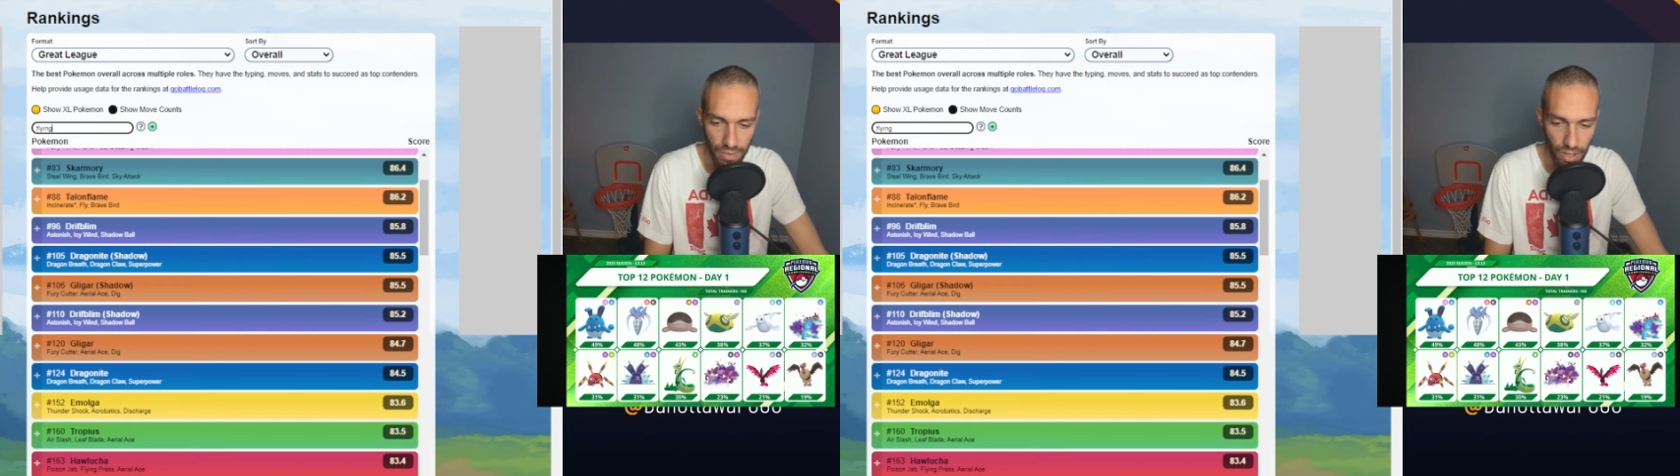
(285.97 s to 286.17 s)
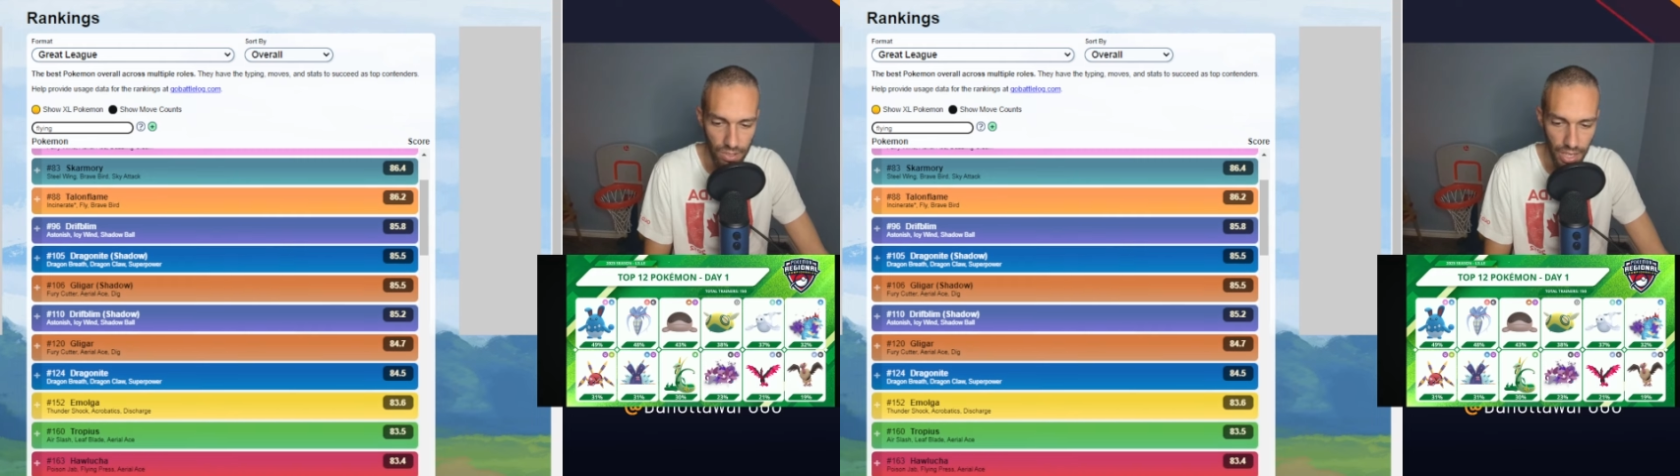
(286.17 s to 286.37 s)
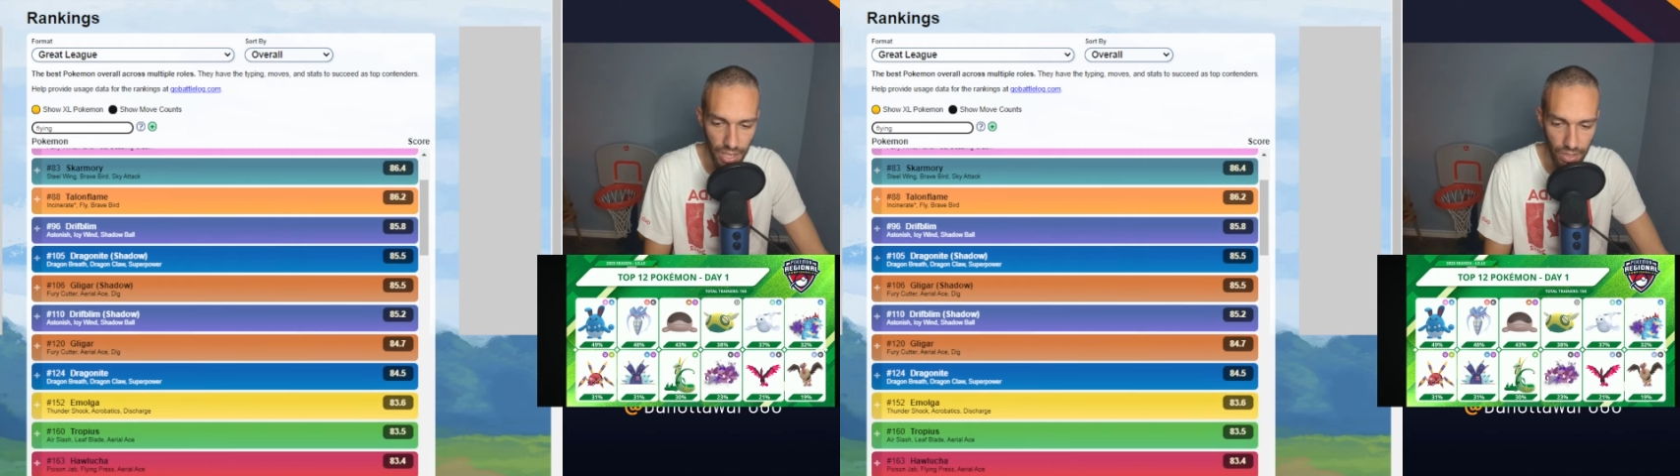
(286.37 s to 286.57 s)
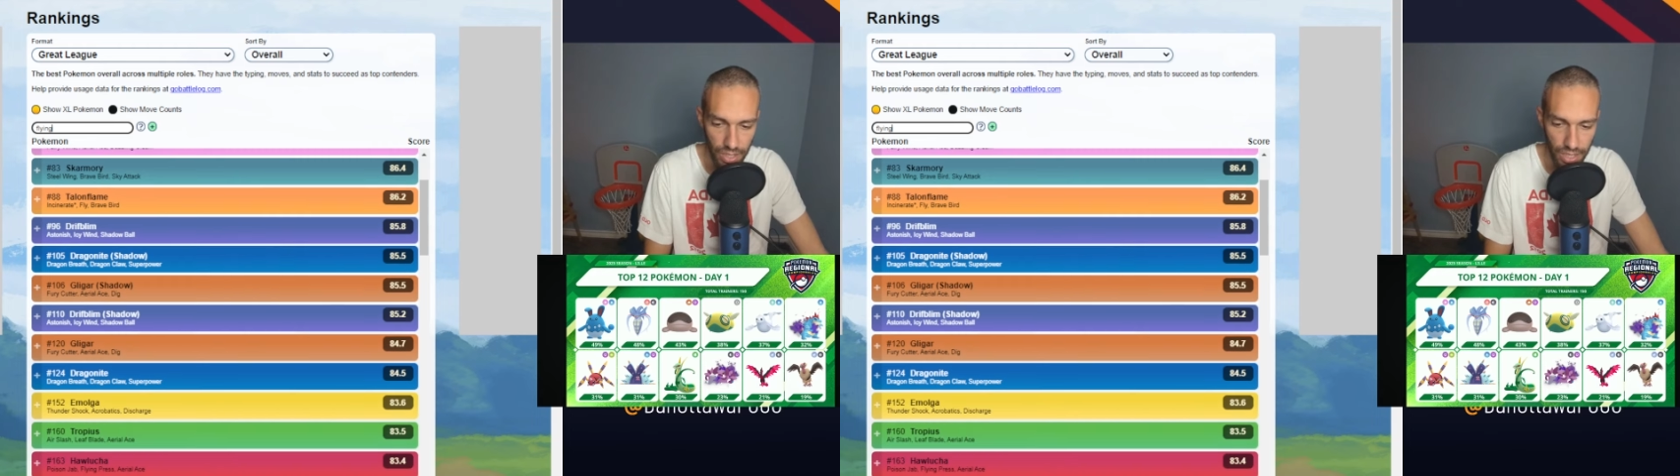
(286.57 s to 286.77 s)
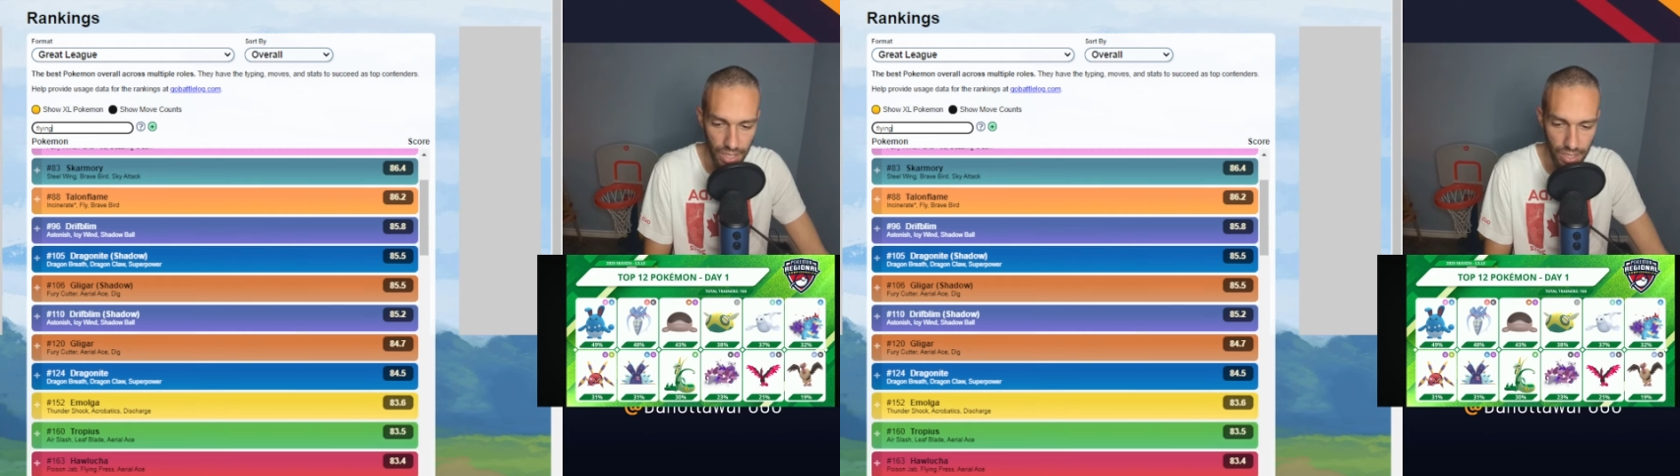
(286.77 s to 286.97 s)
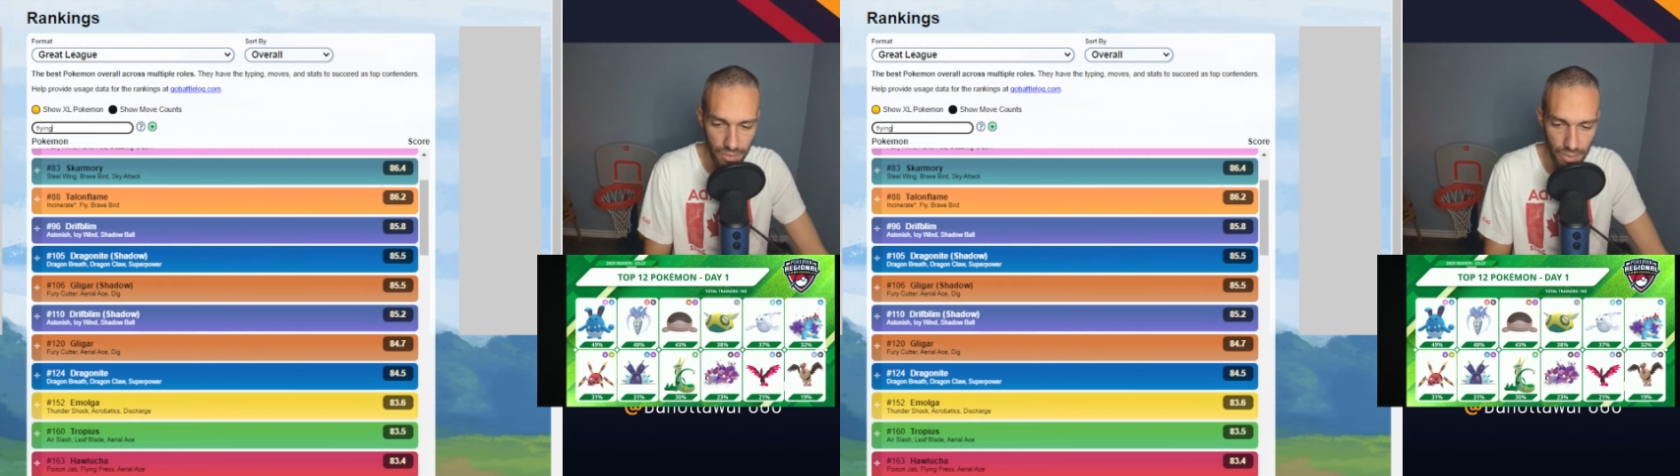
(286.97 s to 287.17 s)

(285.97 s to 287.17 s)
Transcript: Altaria got nerfed to